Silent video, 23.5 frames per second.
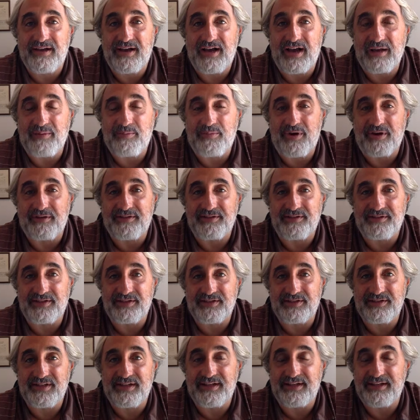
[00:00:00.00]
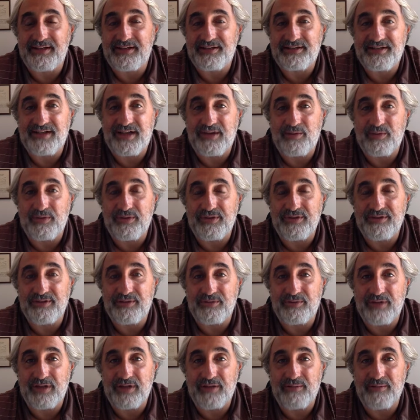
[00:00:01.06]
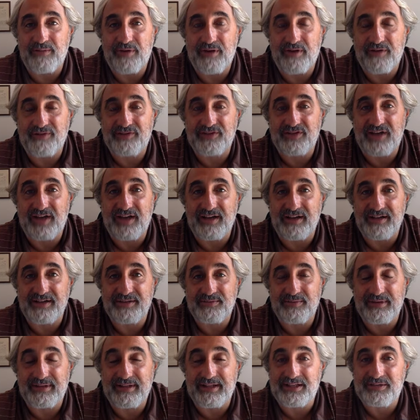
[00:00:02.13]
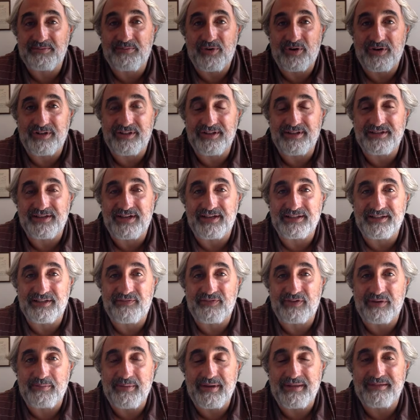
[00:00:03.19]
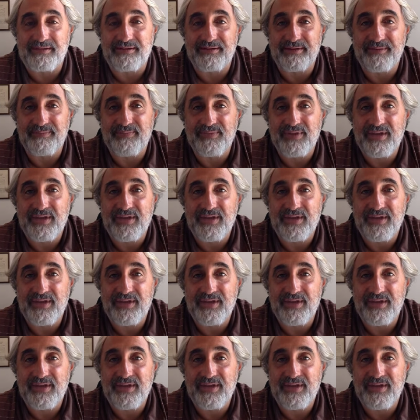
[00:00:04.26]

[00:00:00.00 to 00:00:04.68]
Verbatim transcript: hypothesis, then it is not within the realm of science, right? That's part of the scientific method.